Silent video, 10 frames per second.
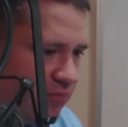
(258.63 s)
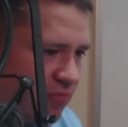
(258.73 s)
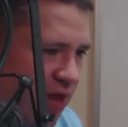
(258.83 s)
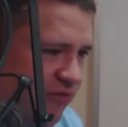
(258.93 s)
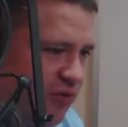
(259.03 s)

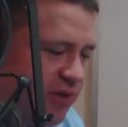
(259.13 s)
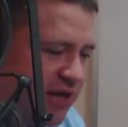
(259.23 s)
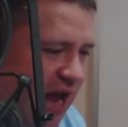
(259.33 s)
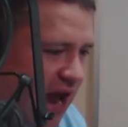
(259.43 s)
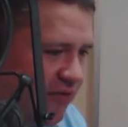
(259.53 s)
Have you been to
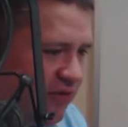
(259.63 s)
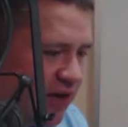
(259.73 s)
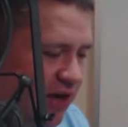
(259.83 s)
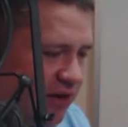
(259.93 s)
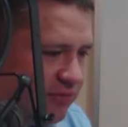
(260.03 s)

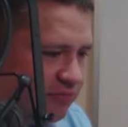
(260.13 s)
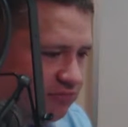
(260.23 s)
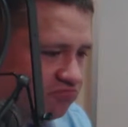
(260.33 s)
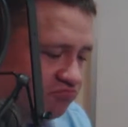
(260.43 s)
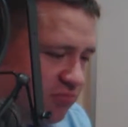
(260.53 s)
Africa?
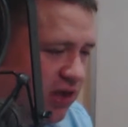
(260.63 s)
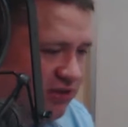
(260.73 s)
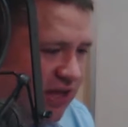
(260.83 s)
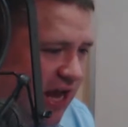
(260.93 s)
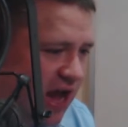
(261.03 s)
Yes,
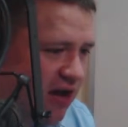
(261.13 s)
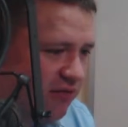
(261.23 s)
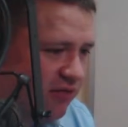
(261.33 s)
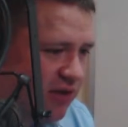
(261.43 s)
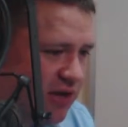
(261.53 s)
I have.
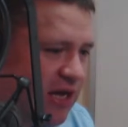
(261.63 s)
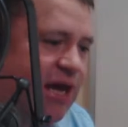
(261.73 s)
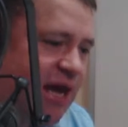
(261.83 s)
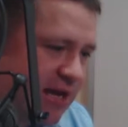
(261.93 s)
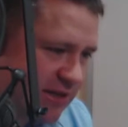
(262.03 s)

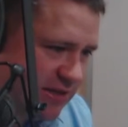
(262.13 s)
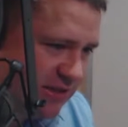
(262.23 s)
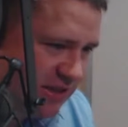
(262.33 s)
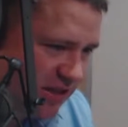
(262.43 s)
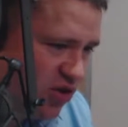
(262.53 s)

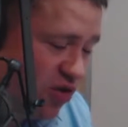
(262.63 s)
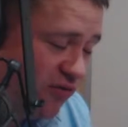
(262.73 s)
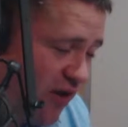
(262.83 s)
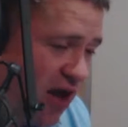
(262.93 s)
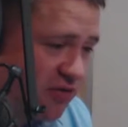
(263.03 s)
Did your
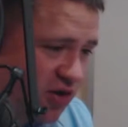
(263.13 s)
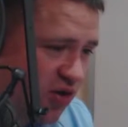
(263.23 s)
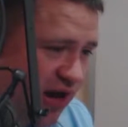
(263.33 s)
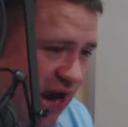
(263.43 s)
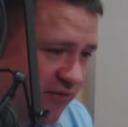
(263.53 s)
father go to
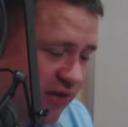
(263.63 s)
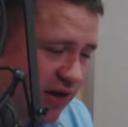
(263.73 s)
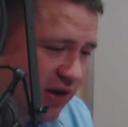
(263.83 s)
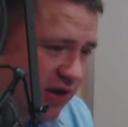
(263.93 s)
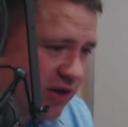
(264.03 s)

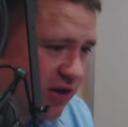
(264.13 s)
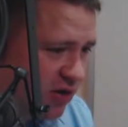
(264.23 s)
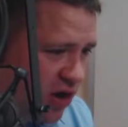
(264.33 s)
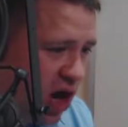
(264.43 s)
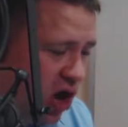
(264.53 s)
Africa?
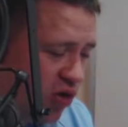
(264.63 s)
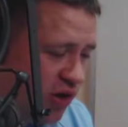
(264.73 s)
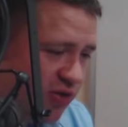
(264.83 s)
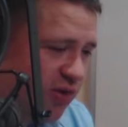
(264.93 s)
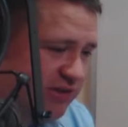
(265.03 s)
No, he
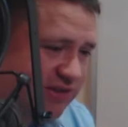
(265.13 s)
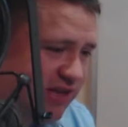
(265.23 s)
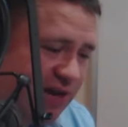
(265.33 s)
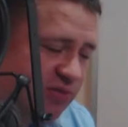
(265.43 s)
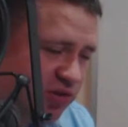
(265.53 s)
wasn't
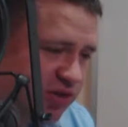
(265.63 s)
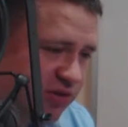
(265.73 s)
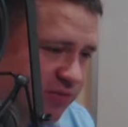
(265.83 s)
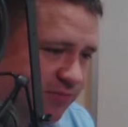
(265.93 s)
able to.